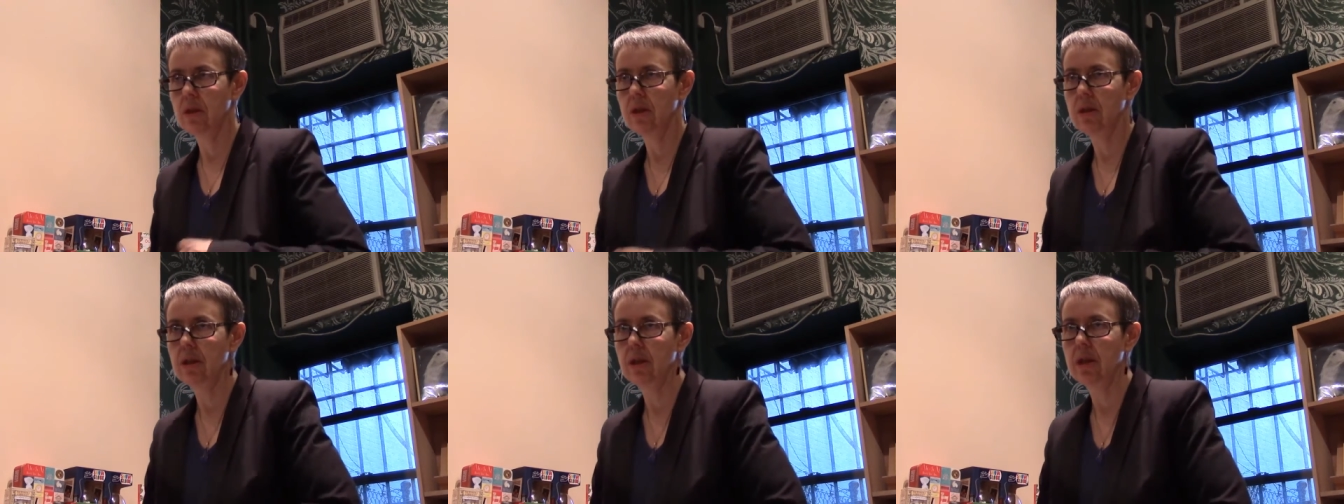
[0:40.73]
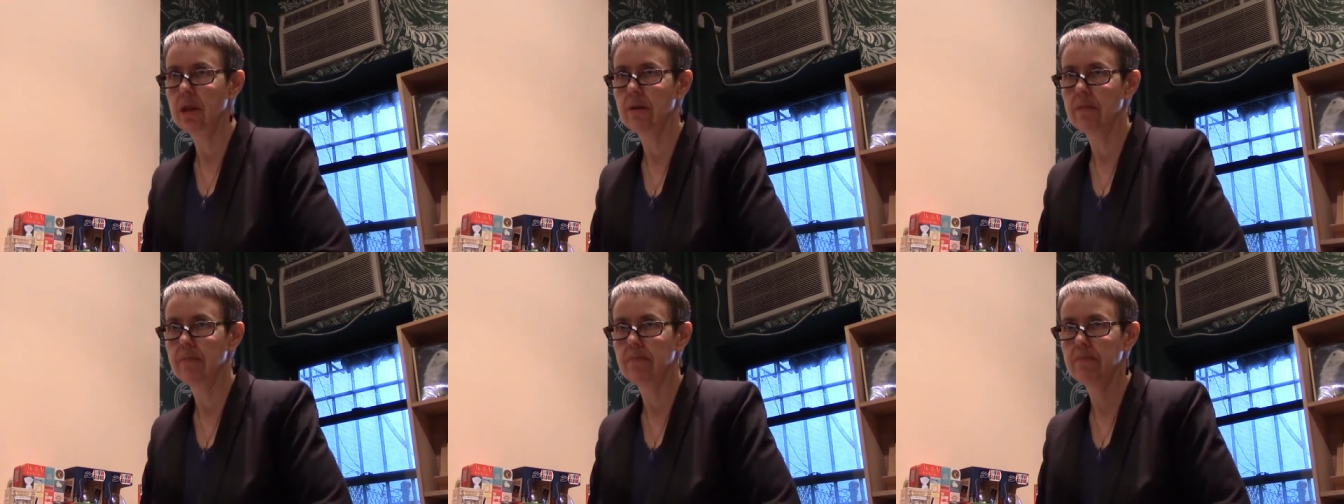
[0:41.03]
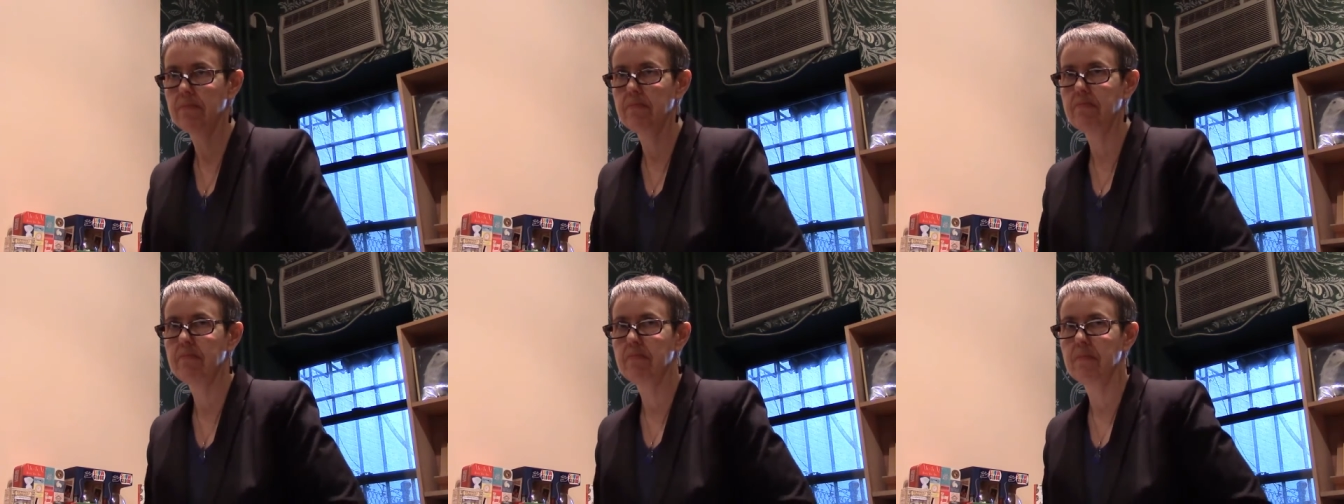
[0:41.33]
the
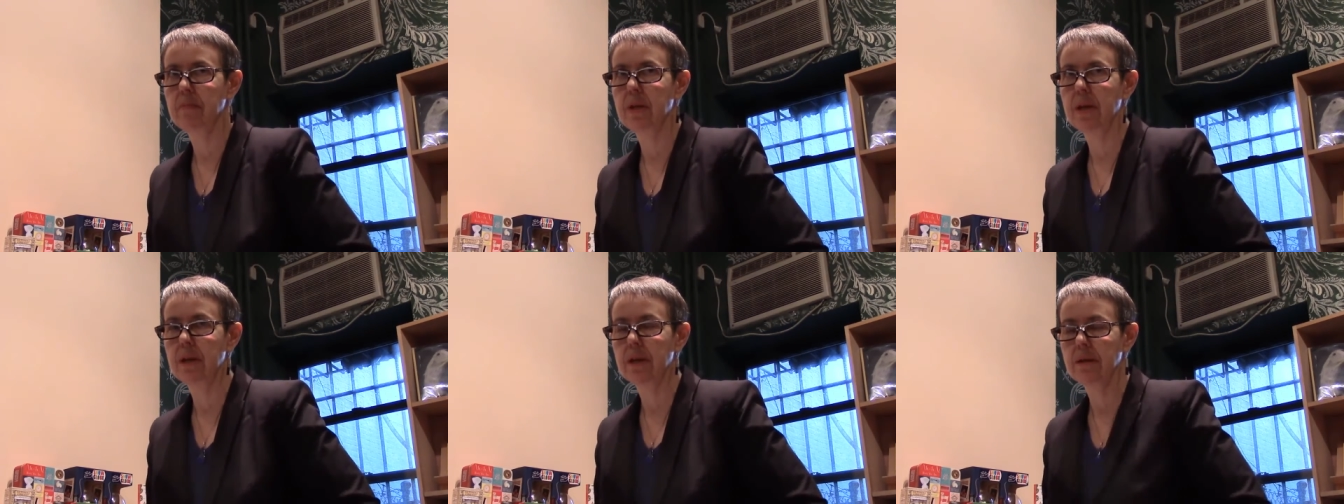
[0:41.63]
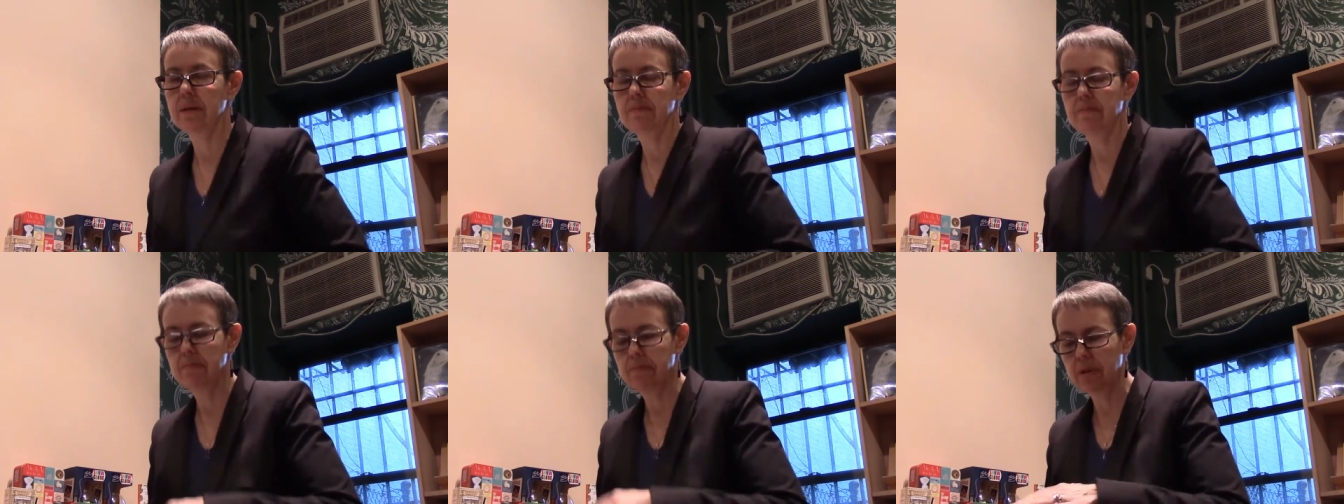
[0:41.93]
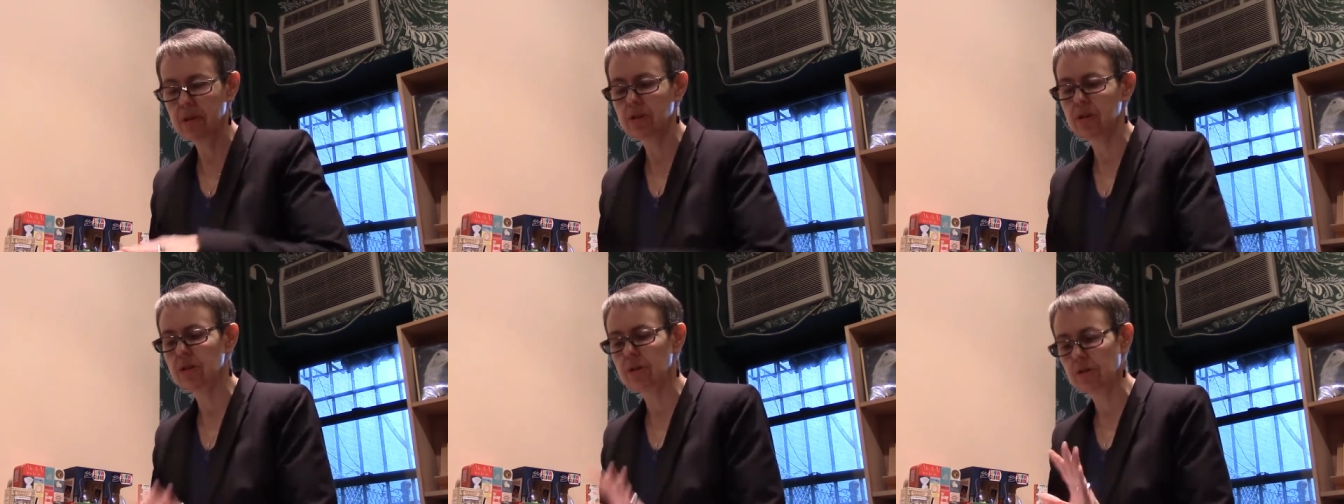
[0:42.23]

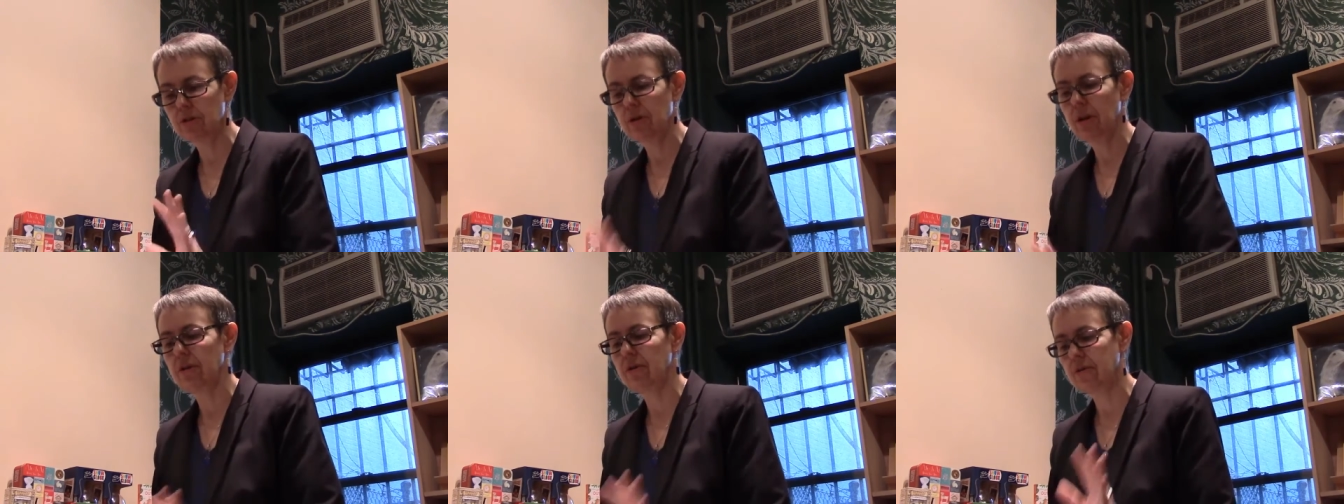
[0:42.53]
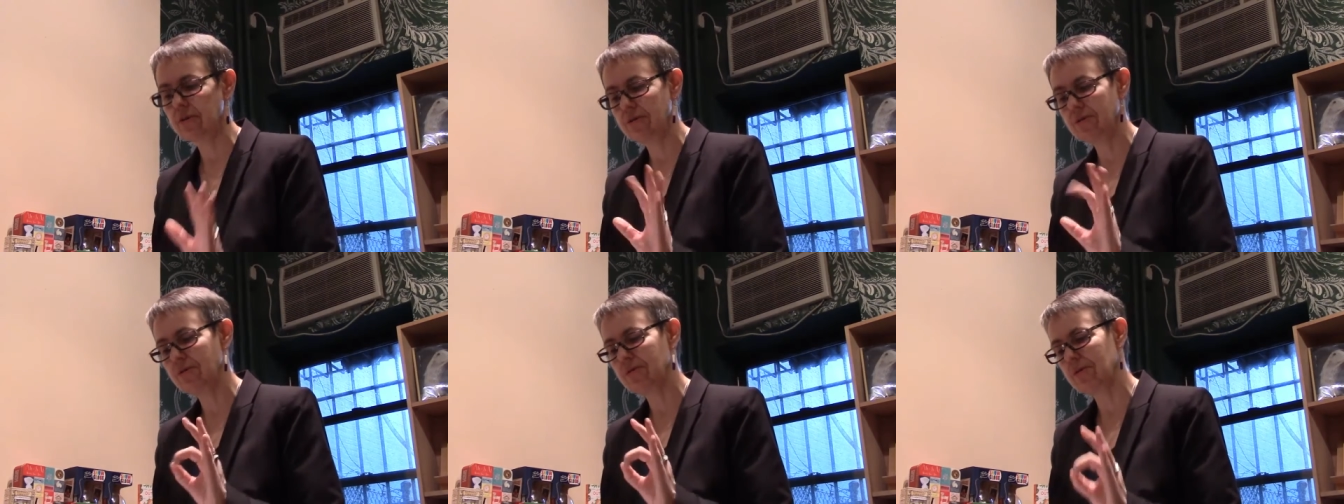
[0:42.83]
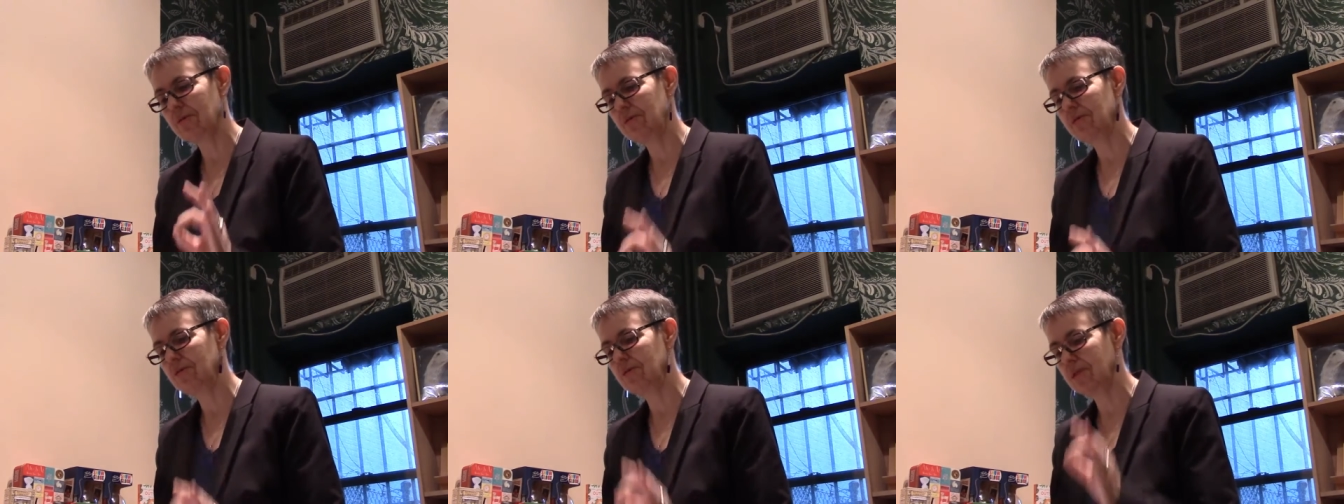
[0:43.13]
person
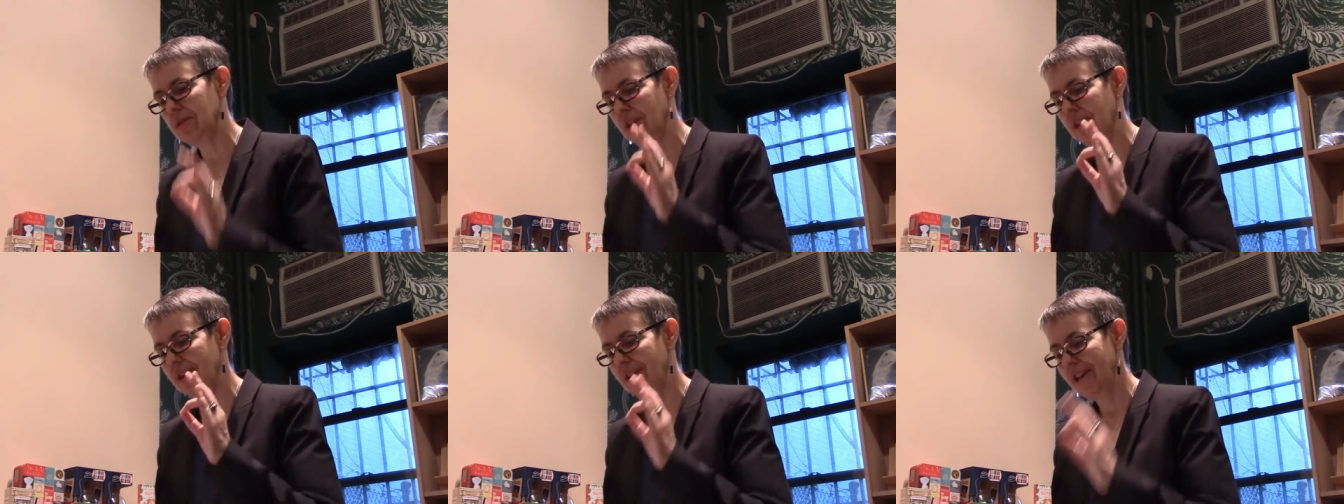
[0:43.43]
whose